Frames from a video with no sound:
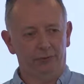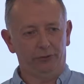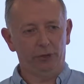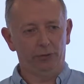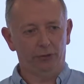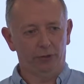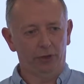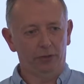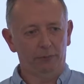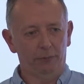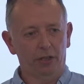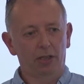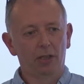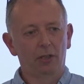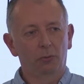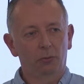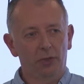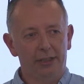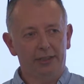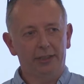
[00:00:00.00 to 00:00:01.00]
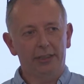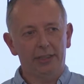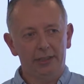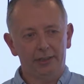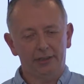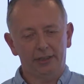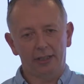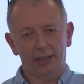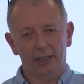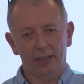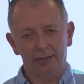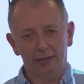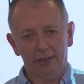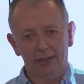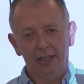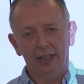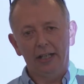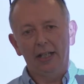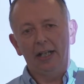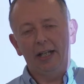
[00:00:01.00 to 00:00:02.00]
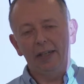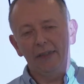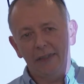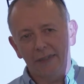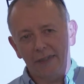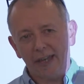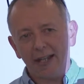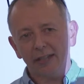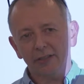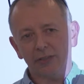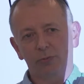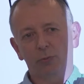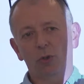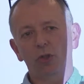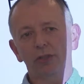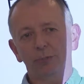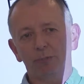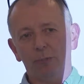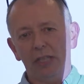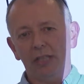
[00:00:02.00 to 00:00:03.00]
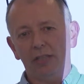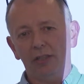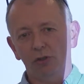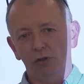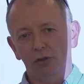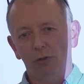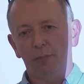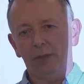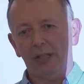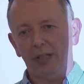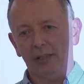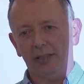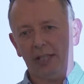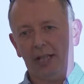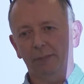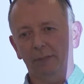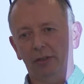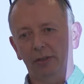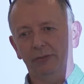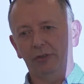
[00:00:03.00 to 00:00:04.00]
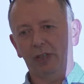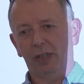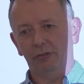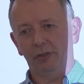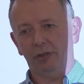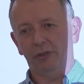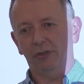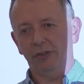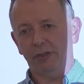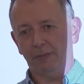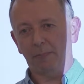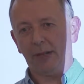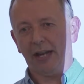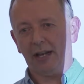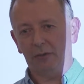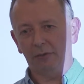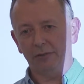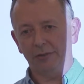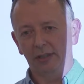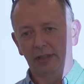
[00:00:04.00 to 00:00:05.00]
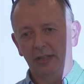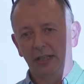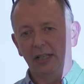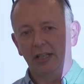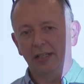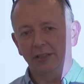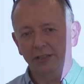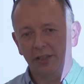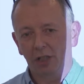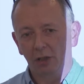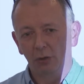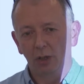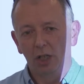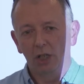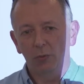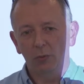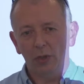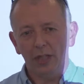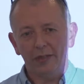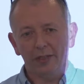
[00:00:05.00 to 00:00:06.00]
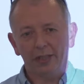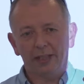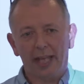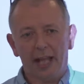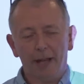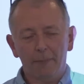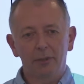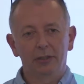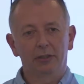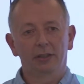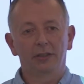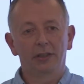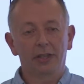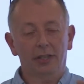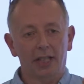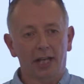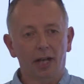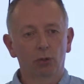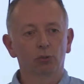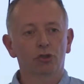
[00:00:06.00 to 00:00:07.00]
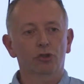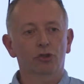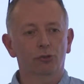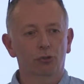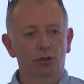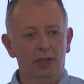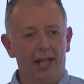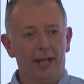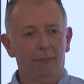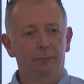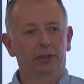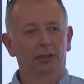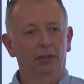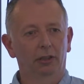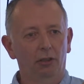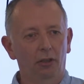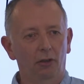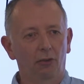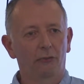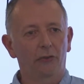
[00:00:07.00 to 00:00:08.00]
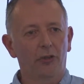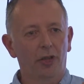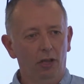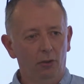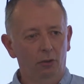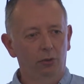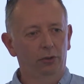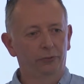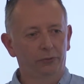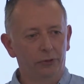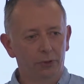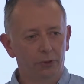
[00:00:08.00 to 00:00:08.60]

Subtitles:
of Europe with Leeds in it. And that's what being European Capital of Culture is about. So we are the cultural capital of the whole of